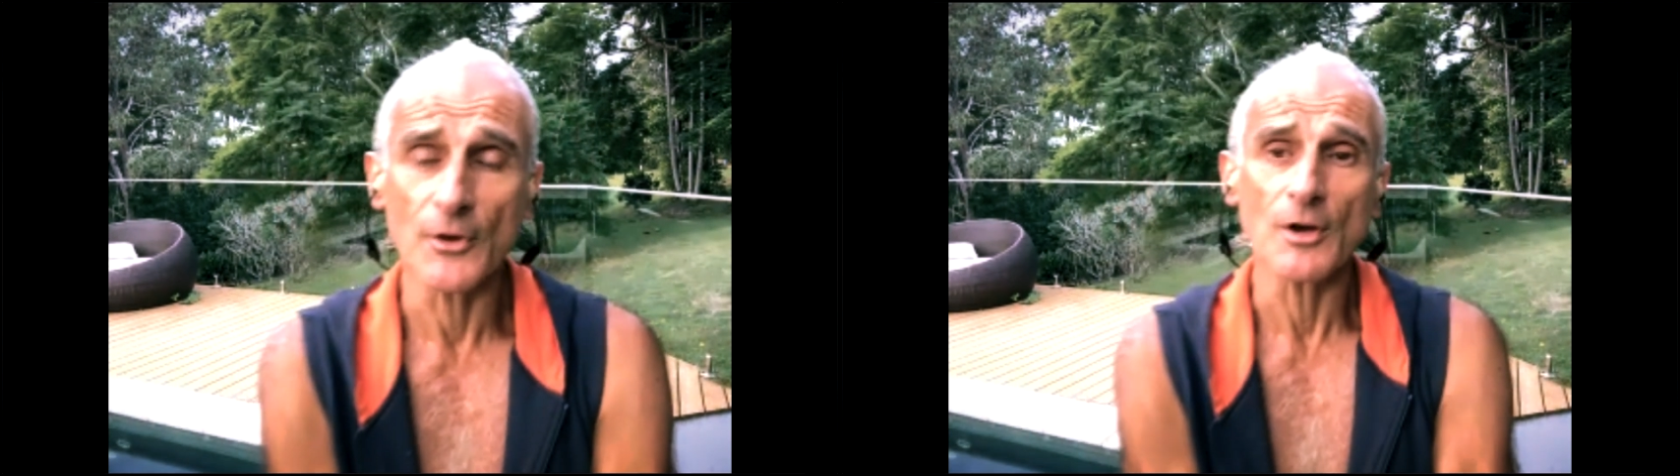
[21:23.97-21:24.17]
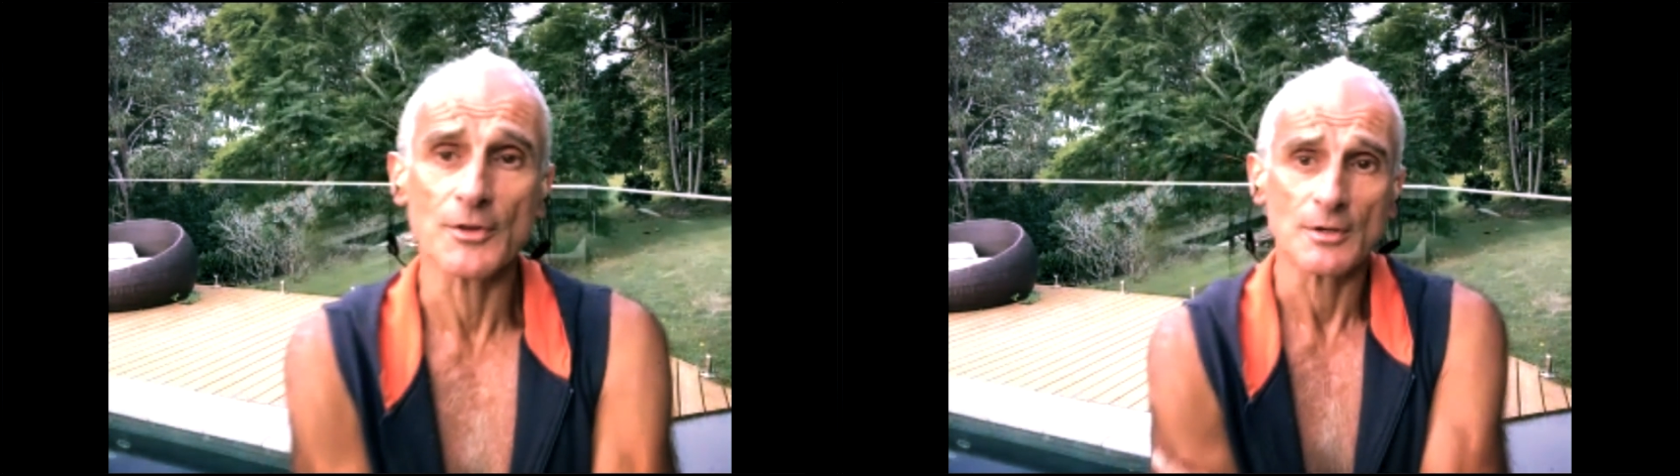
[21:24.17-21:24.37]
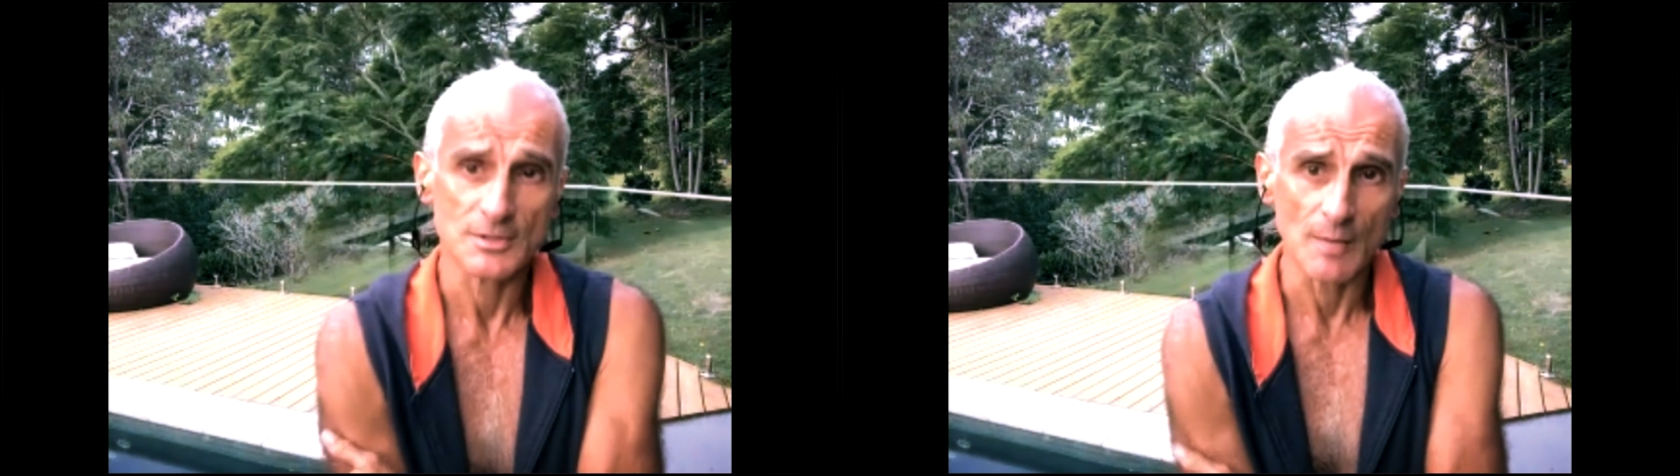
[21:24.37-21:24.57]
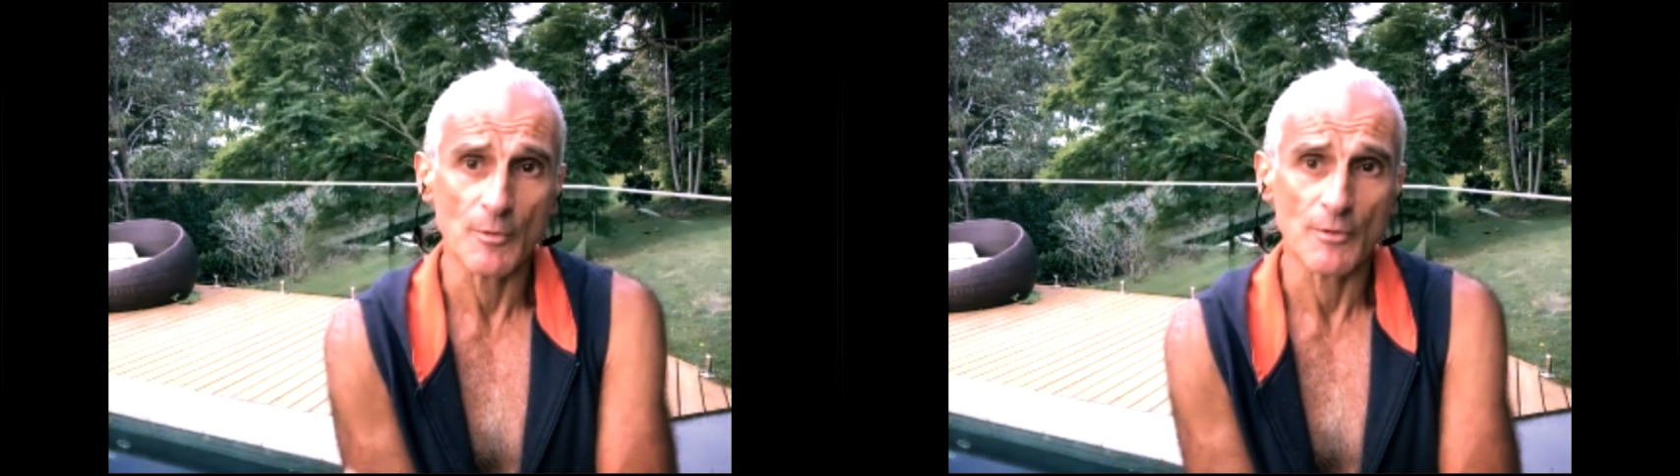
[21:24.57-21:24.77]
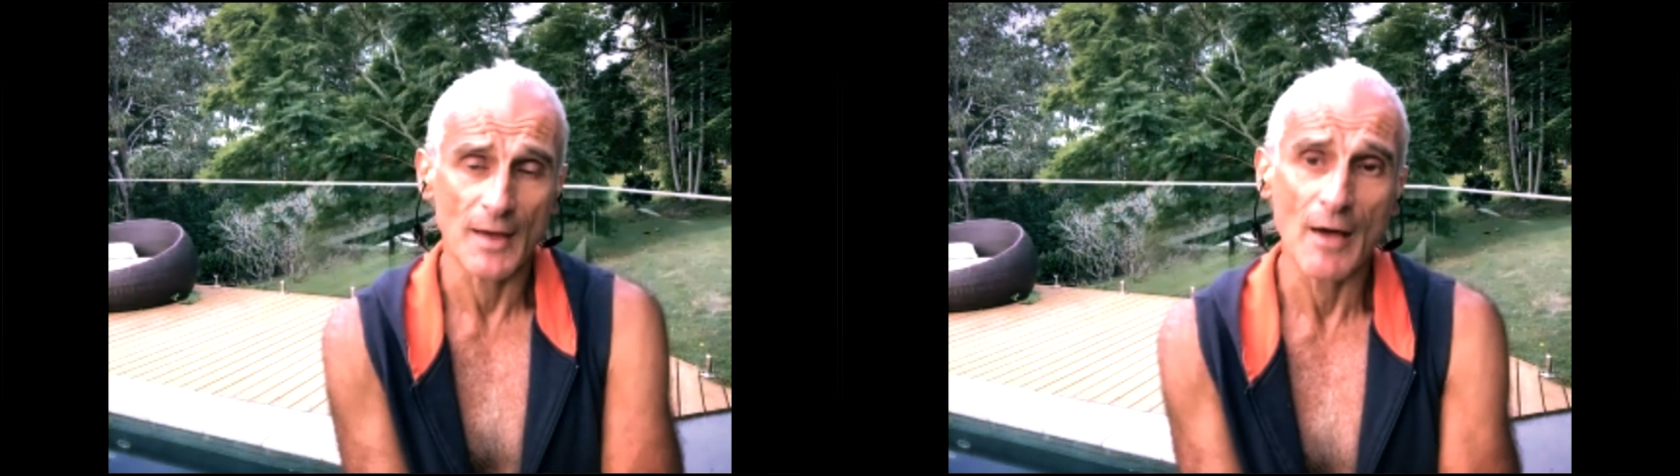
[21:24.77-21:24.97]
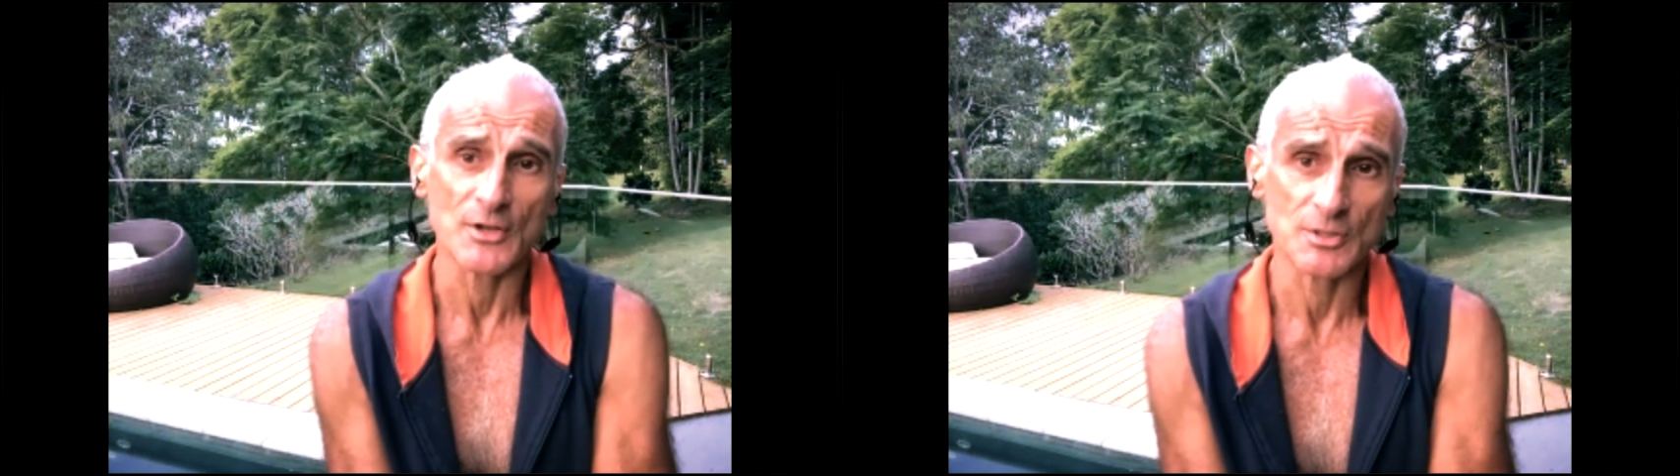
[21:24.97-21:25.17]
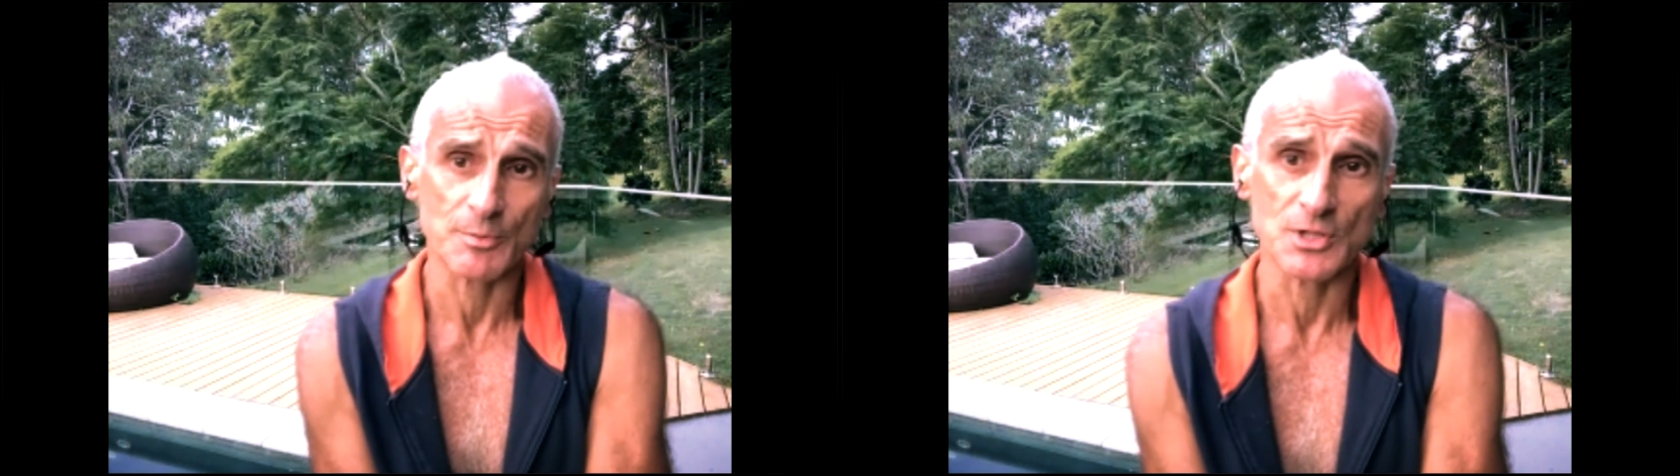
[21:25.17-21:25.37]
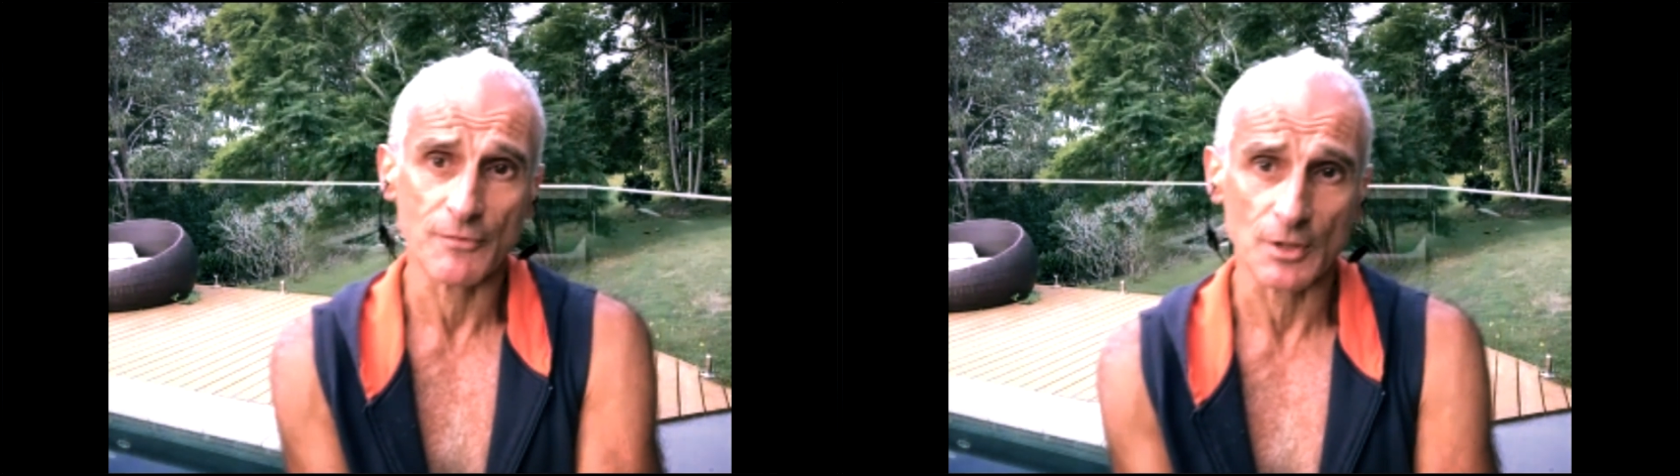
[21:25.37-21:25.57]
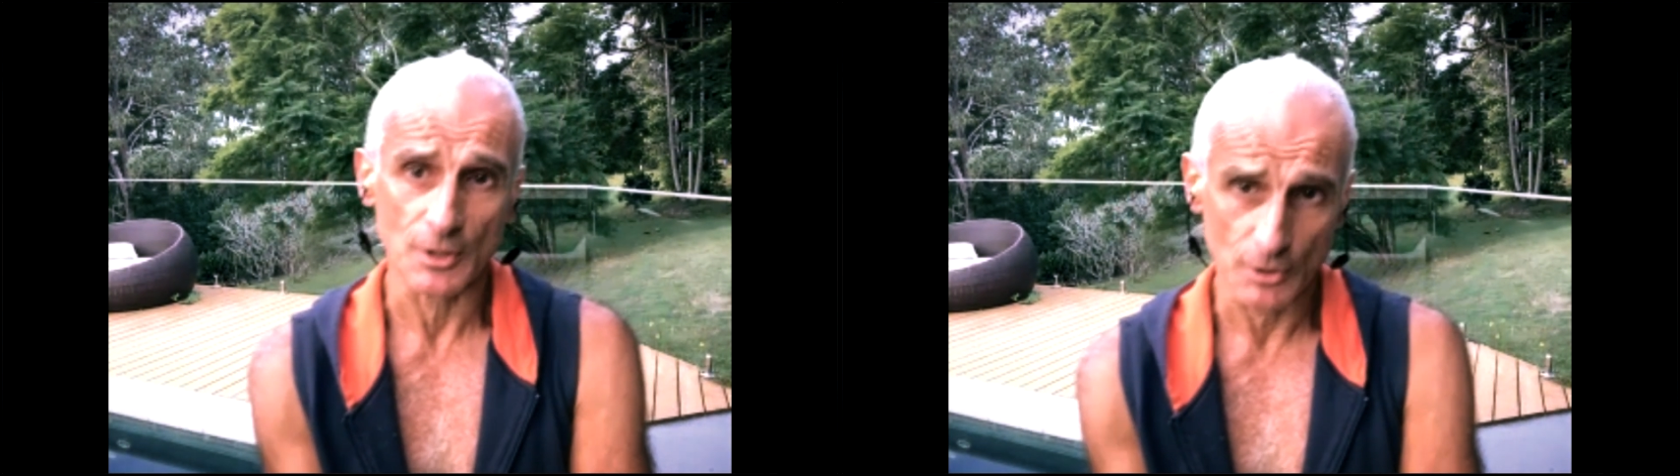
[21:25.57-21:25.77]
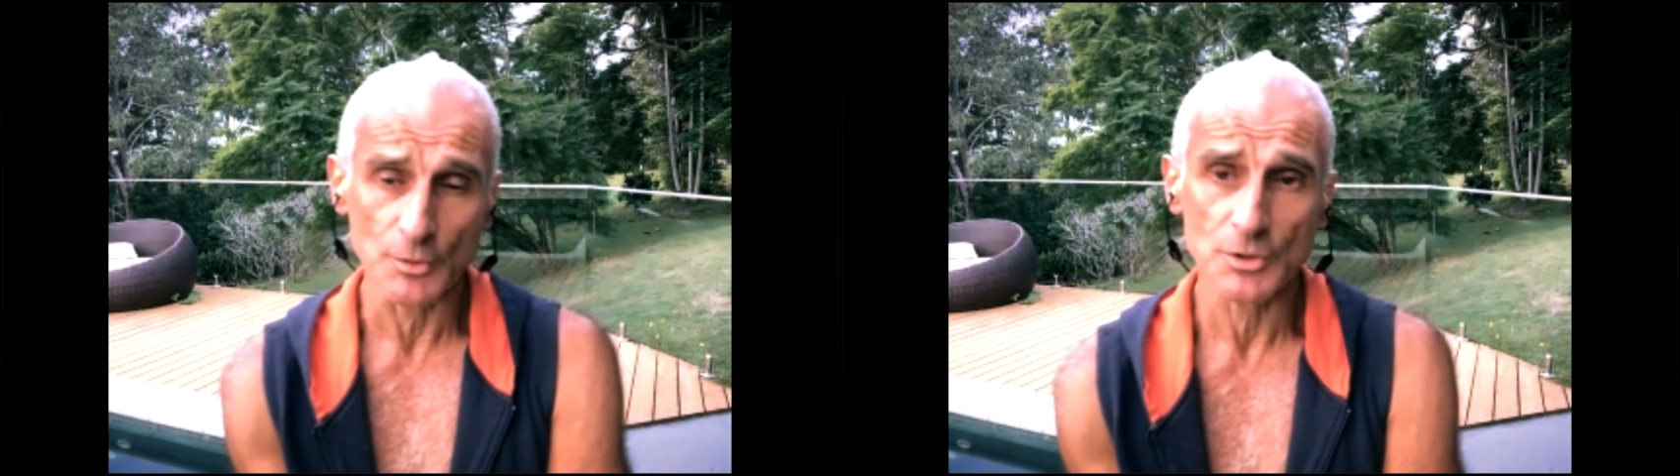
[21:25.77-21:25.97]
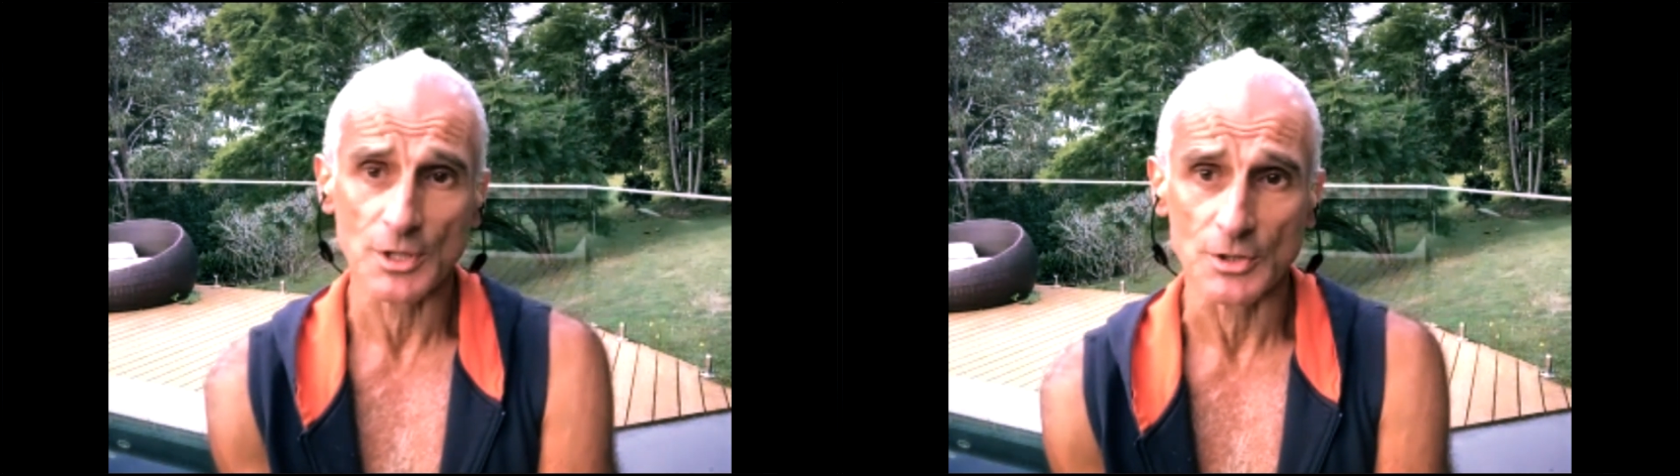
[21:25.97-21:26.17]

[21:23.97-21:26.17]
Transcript: further some of how I specifically use